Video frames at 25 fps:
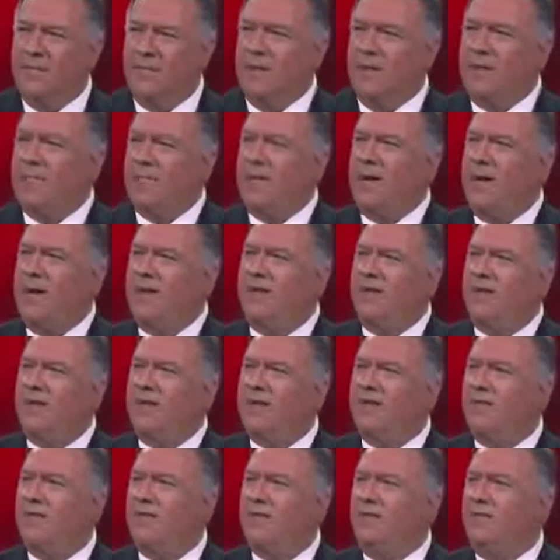Be a pipe
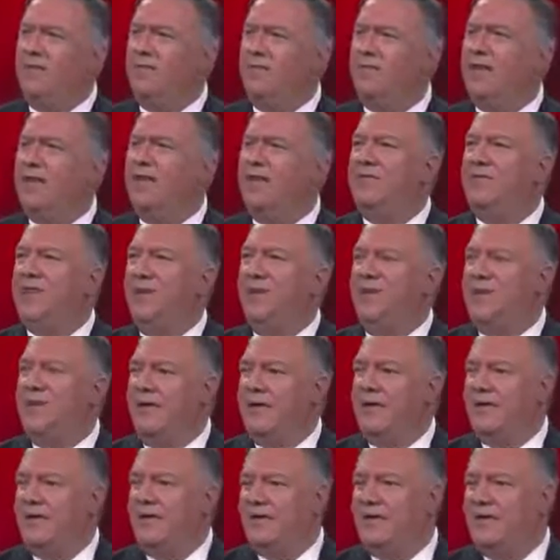hitter at your
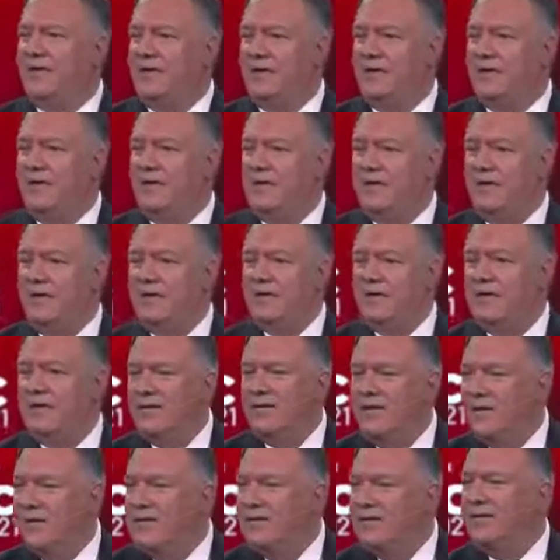VFW.
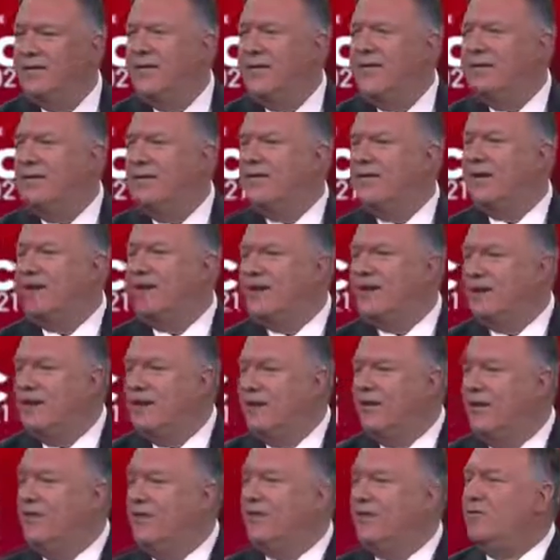Lead the team to
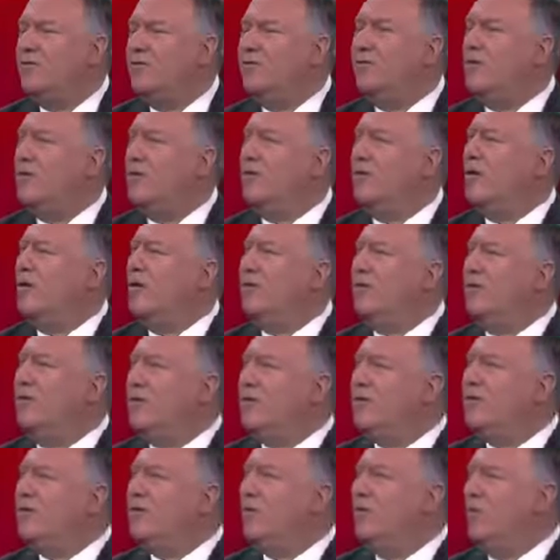continue to support our
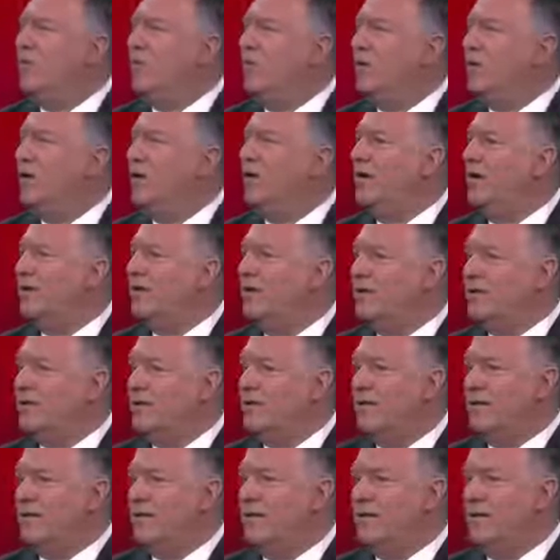military warriors.
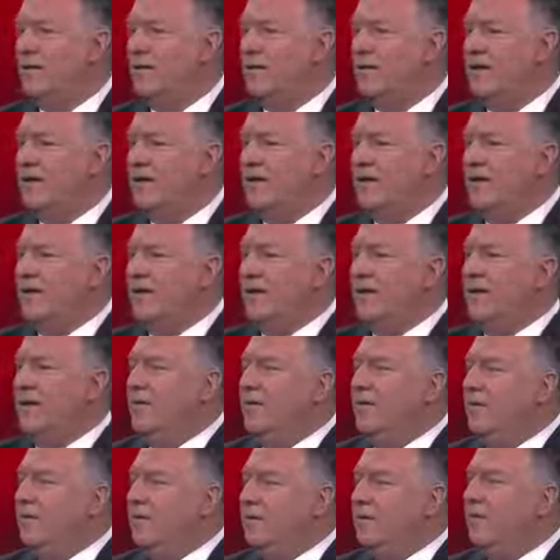
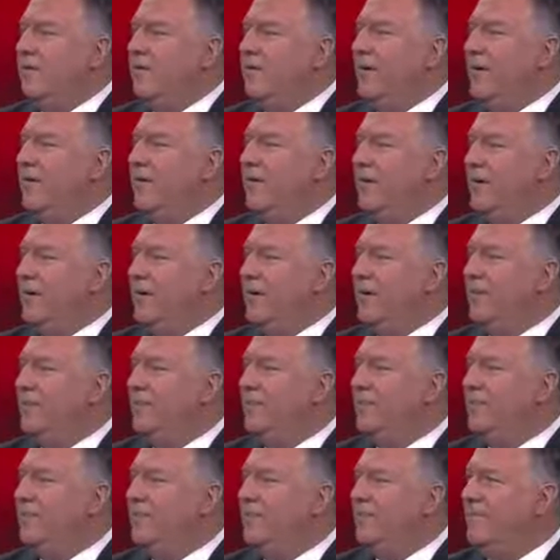Be a pipe hitter.
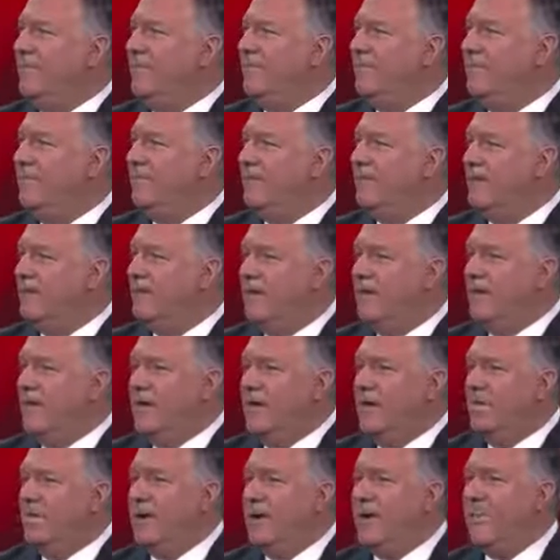
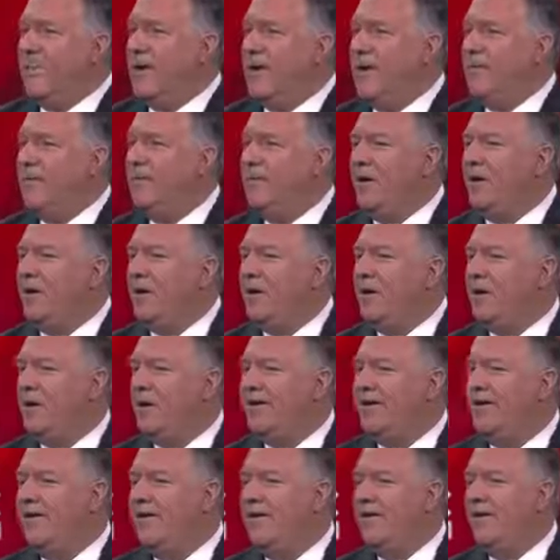Be a pipe hitter when
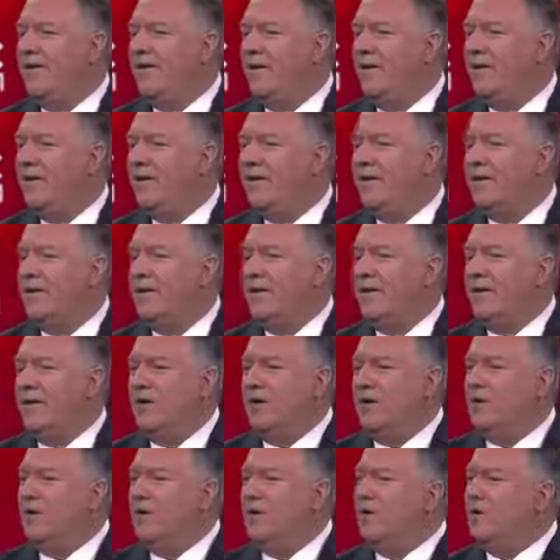they tell you they're
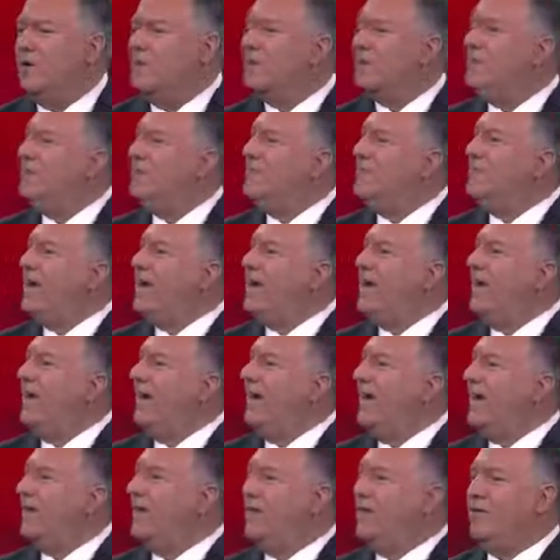closing the
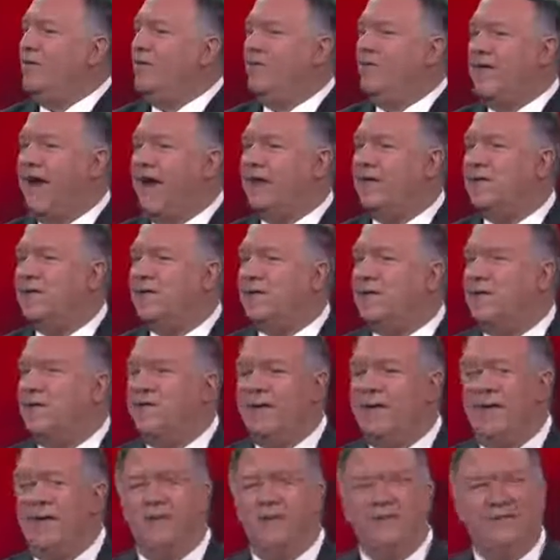mine or the factory
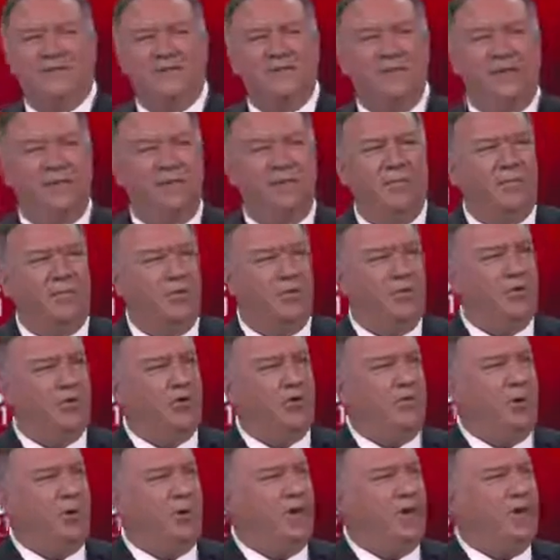because of some
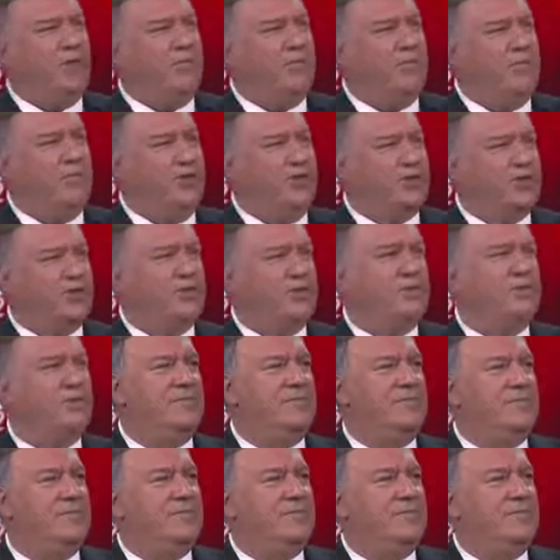green vision.